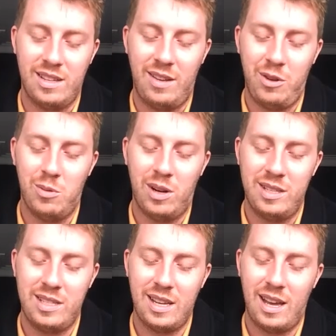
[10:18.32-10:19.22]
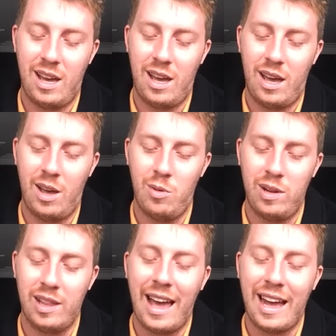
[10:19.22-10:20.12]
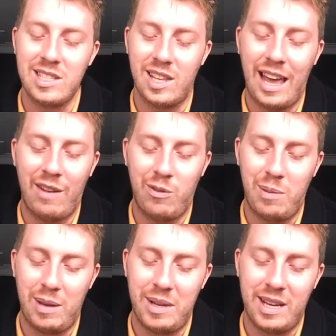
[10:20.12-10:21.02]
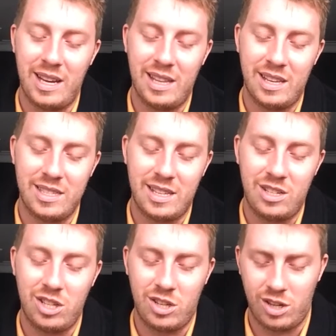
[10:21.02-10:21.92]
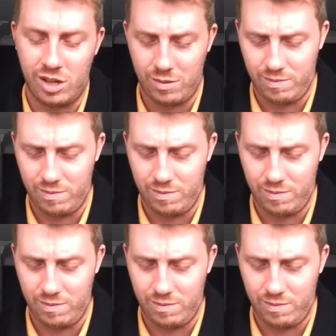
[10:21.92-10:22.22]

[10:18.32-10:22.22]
if you want a relaxed life, maybe that's not Jakarta.